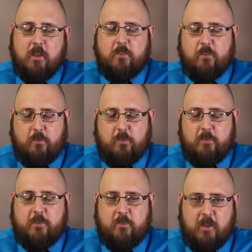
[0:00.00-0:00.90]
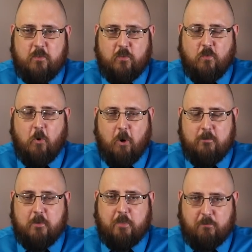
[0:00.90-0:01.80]
A socialist seeks to
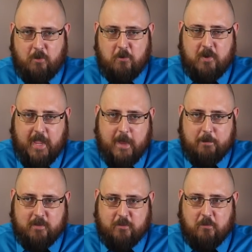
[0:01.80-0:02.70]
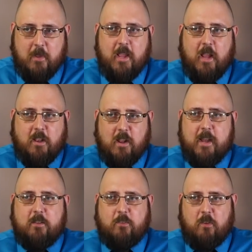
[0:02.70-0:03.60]
overthrow capitalism,
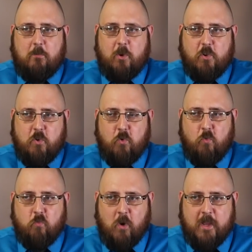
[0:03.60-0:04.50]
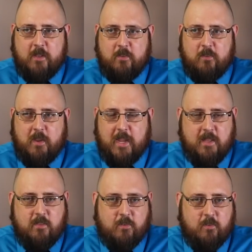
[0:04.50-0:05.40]
not someone who runs
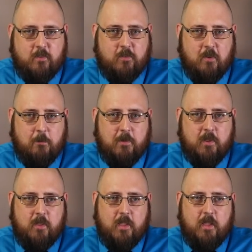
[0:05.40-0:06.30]
in the system,